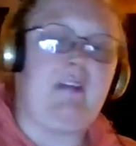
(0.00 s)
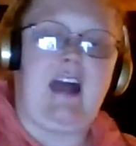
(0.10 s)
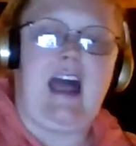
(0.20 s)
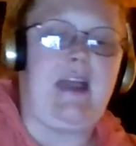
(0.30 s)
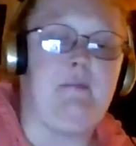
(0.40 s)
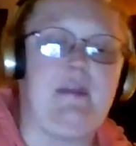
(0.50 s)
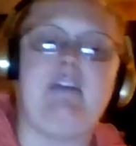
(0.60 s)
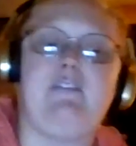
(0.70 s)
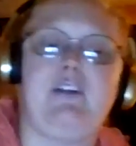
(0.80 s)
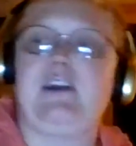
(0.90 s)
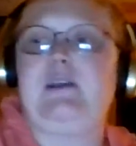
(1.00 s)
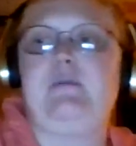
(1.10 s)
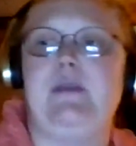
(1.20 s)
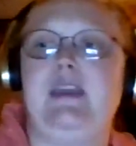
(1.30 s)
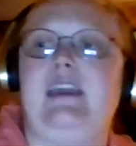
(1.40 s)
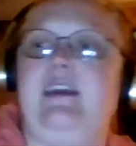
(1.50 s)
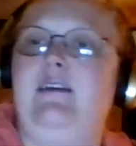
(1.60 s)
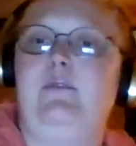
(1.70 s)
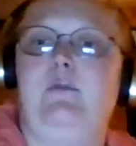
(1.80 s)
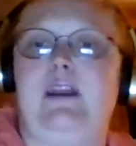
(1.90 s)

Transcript: I am never gonna be what